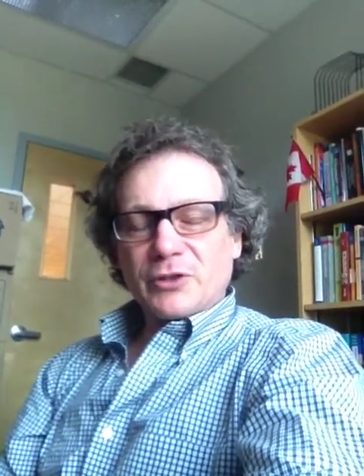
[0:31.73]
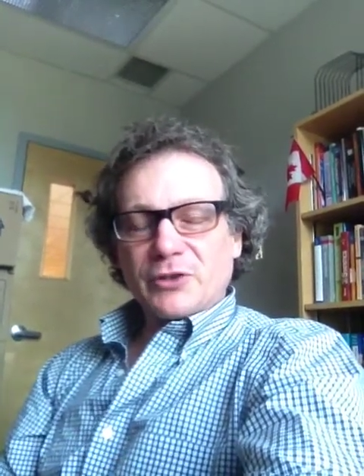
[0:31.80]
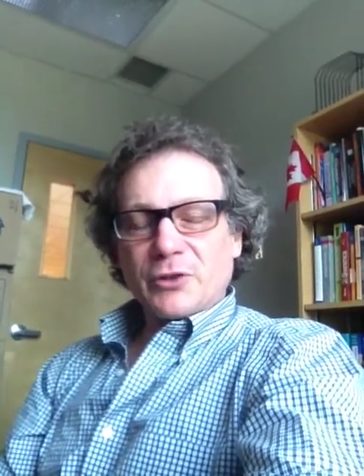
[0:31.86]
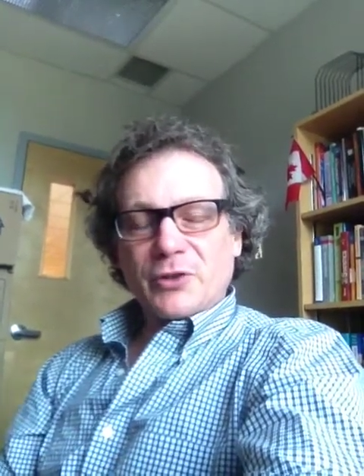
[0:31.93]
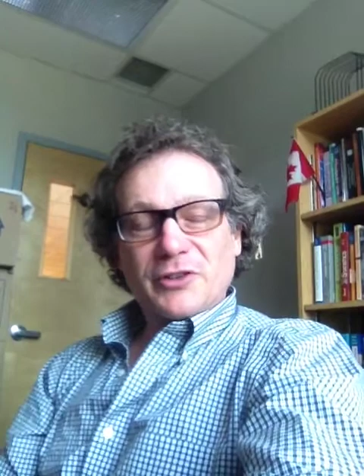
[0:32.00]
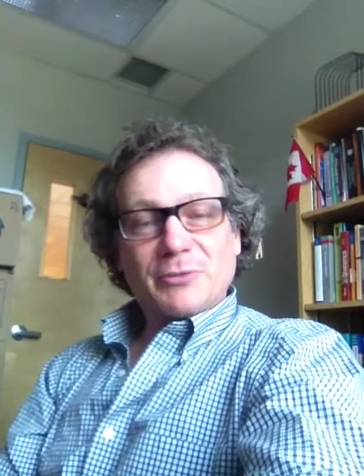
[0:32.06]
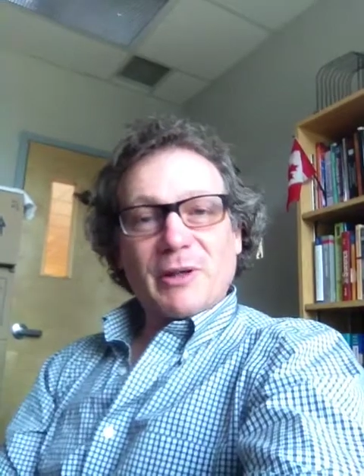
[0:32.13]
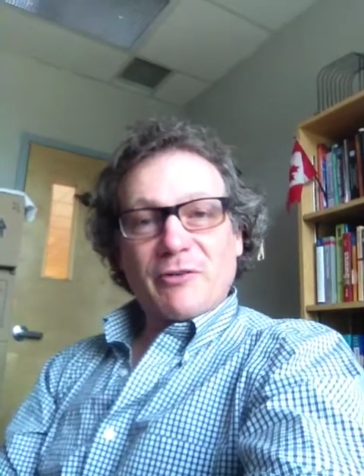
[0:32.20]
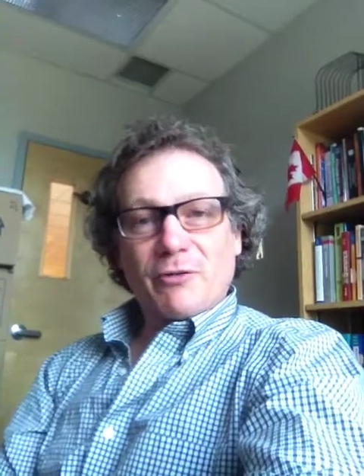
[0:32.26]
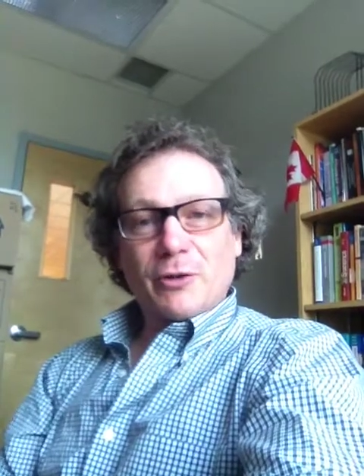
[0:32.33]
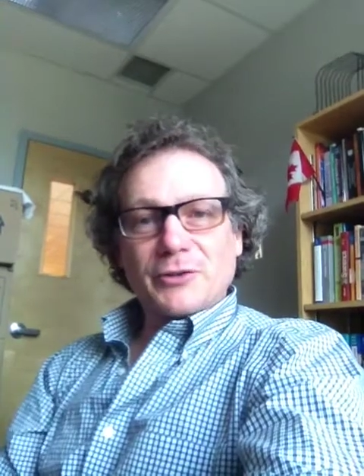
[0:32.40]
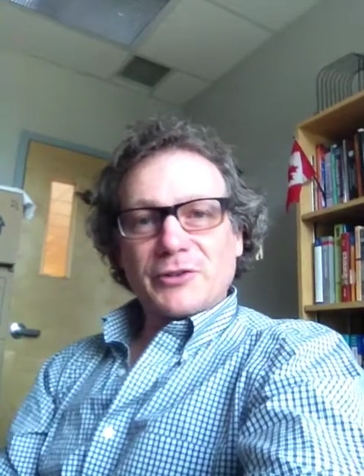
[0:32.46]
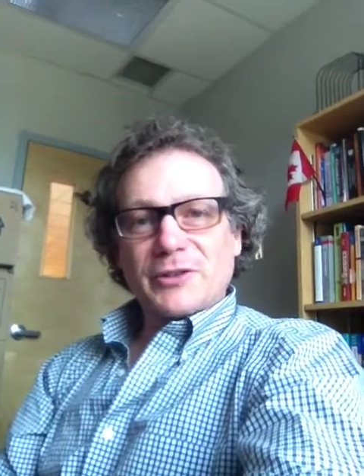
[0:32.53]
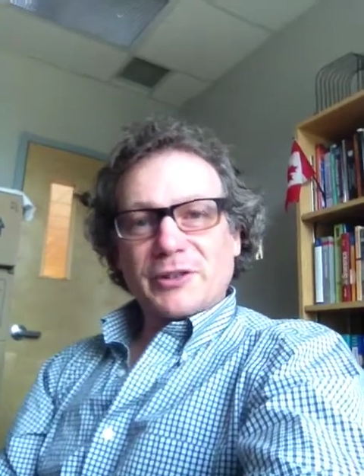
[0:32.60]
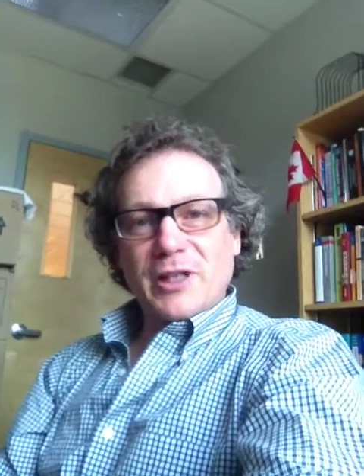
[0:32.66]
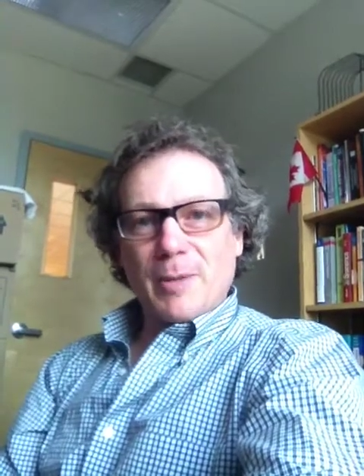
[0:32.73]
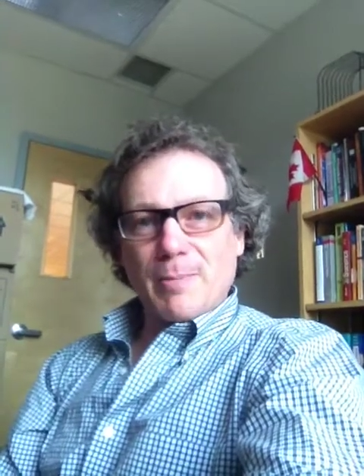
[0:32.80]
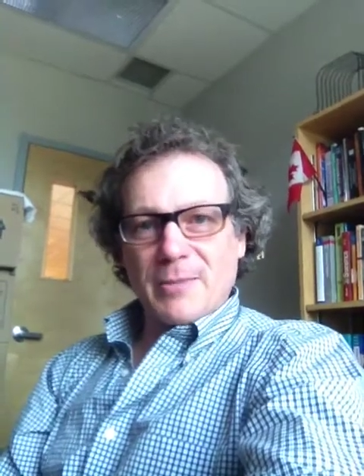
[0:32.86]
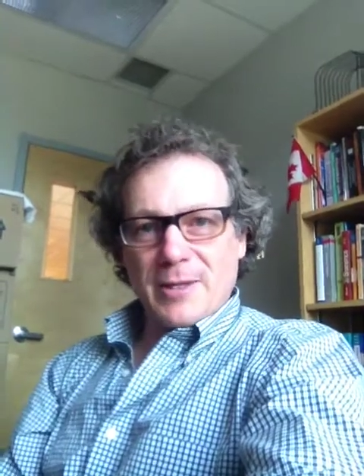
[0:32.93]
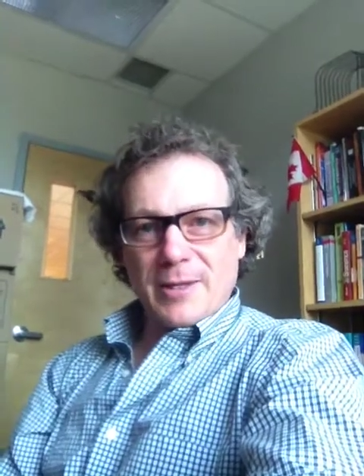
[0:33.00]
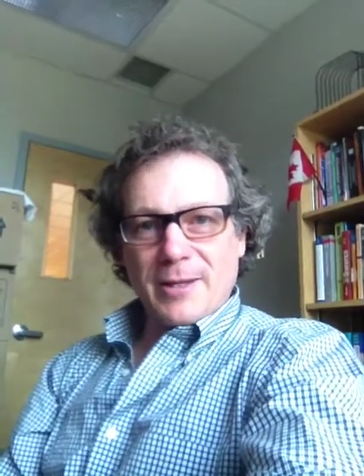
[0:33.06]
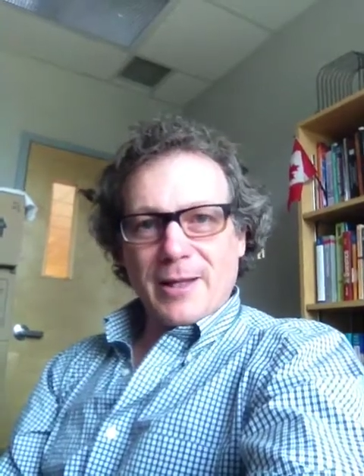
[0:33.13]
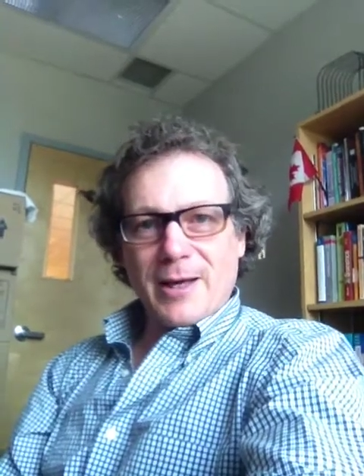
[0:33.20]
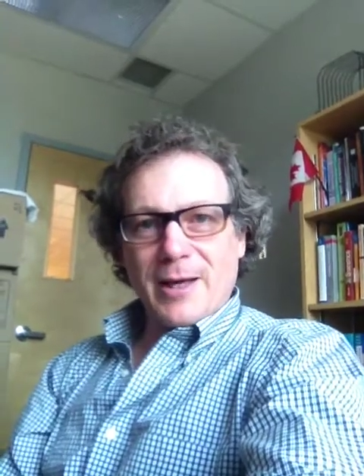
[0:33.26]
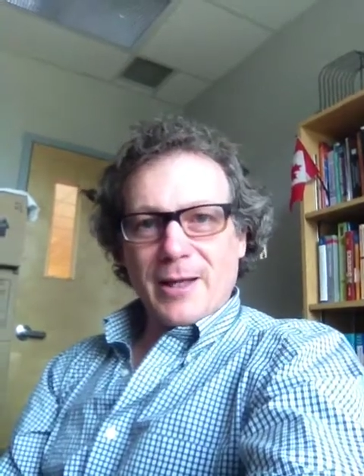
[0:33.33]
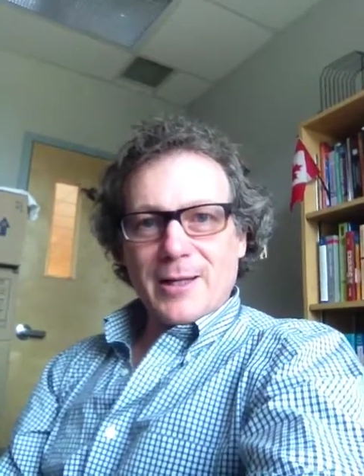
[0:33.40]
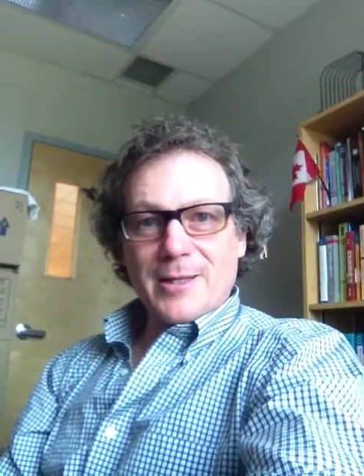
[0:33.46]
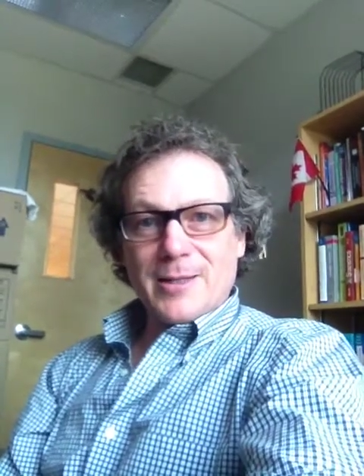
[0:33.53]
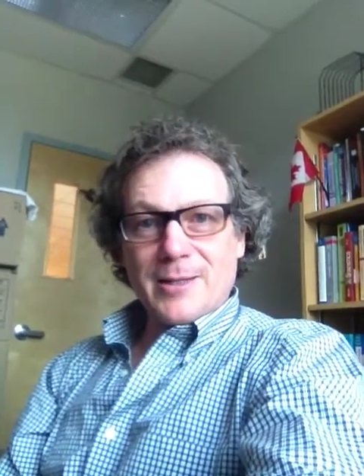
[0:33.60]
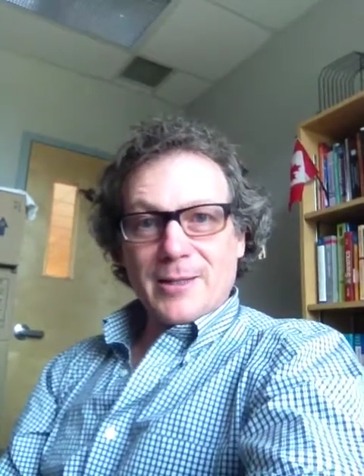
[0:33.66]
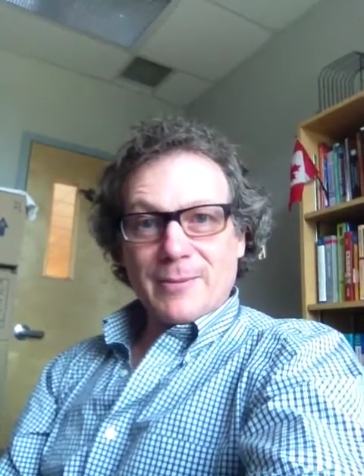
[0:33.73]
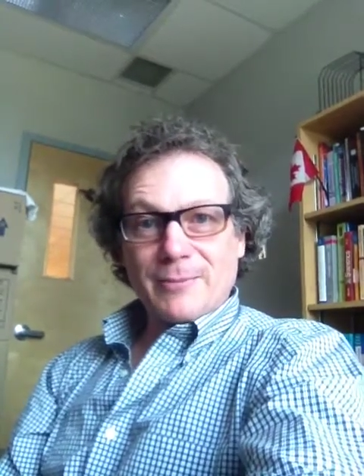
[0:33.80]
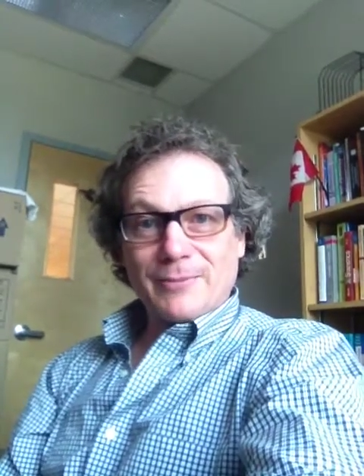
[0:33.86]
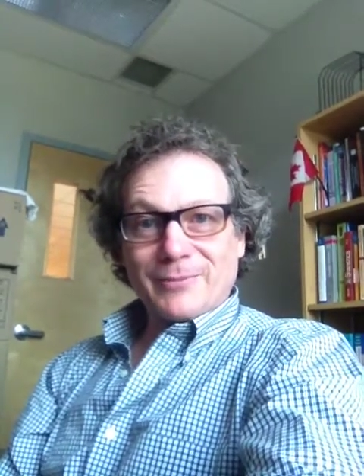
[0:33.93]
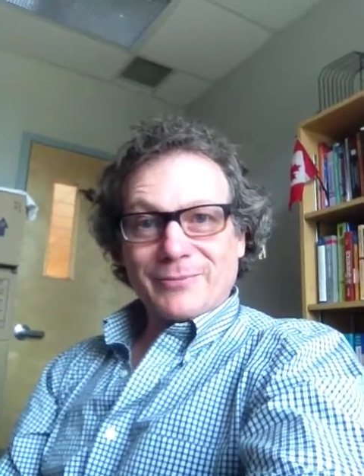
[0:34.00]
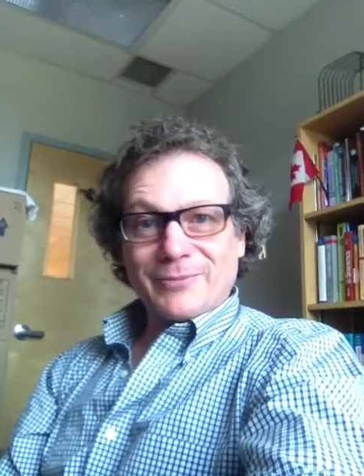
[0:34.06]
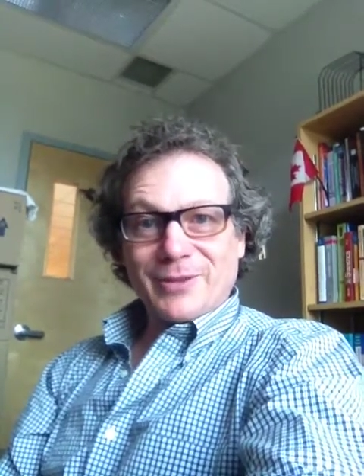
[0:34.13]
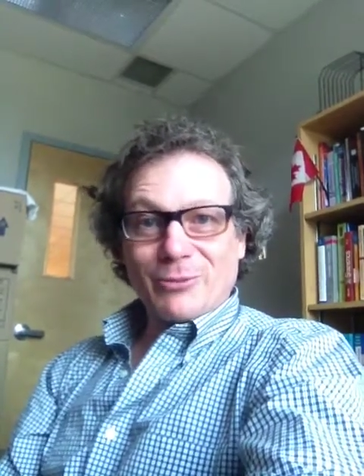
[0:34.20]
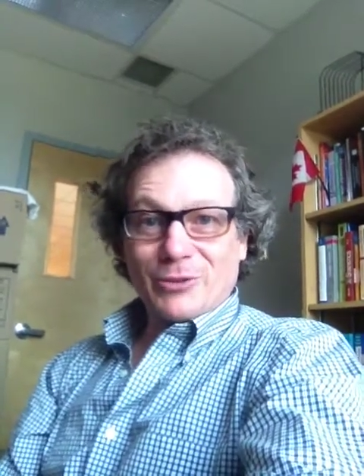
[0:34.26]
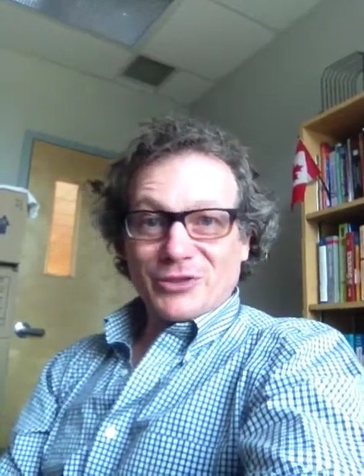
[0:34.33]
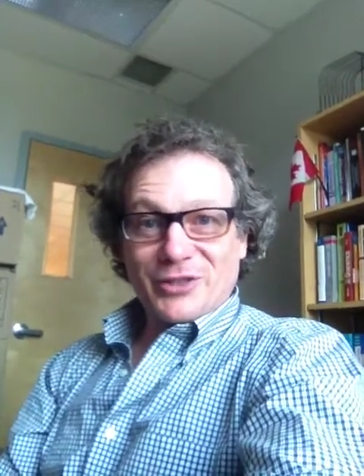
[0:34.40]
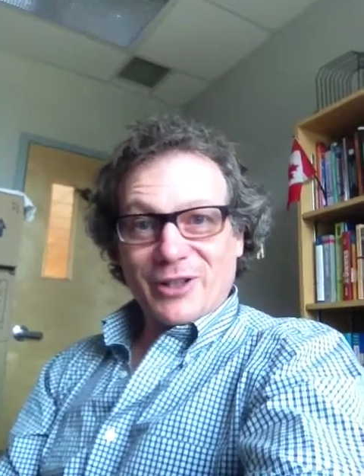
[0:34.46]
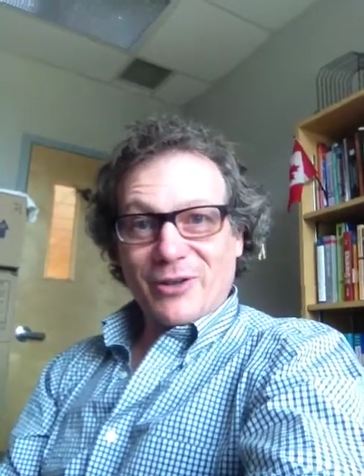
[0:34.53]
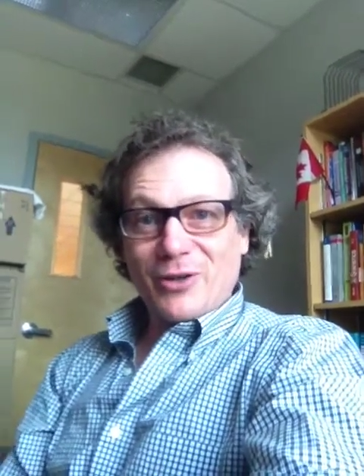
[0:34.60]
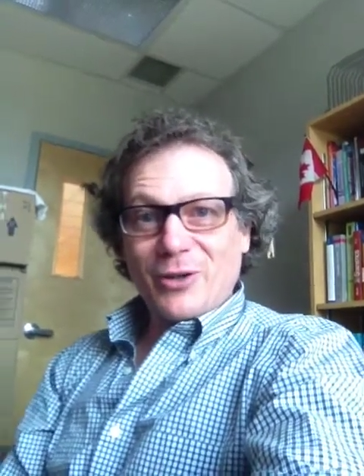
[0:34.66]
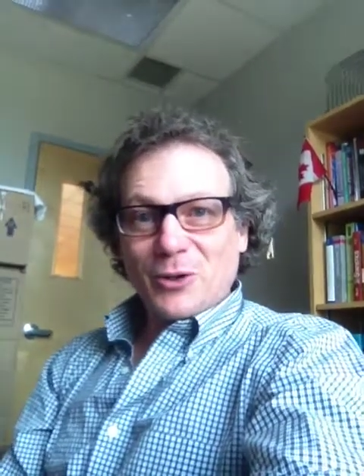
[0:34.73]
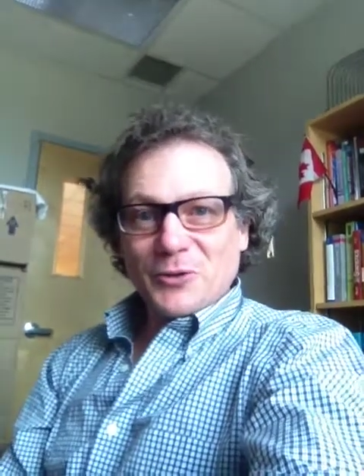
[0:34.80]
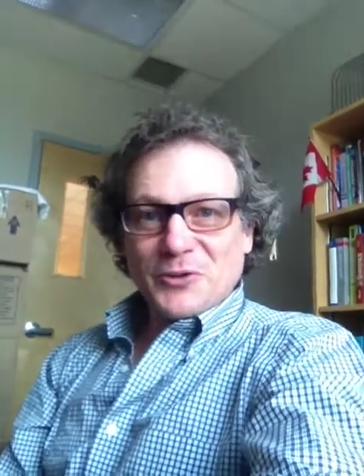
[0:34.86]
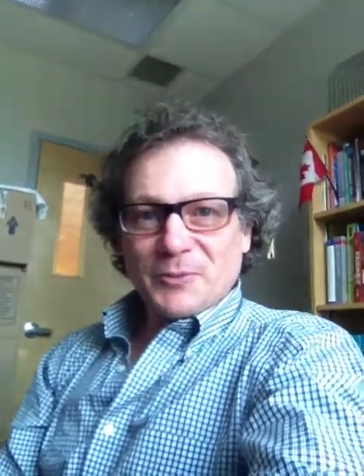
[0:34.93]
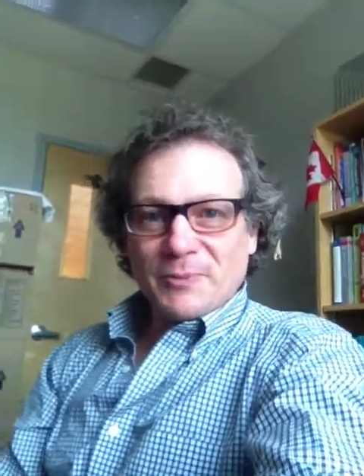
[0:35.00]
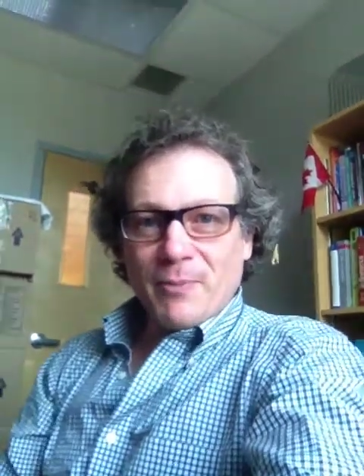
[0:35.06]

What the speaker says: So this is my first attempt at that, and we'll see how it goes.